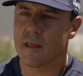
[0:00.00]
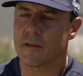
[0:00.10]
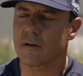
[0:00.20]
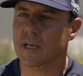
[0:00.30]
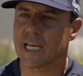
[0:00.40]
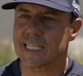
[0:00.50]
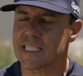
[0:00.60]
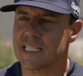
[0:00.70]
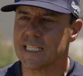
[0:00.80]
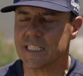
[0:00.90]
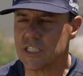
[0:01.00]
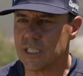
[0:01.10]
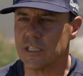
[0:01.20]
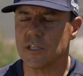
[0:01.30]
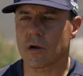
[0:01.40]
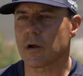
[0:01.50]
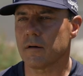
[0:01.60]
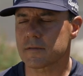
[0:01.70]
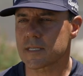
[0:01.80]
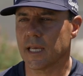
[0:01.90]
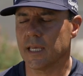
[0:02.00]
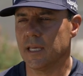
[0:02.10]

They're going to get stitched into your golf psyche.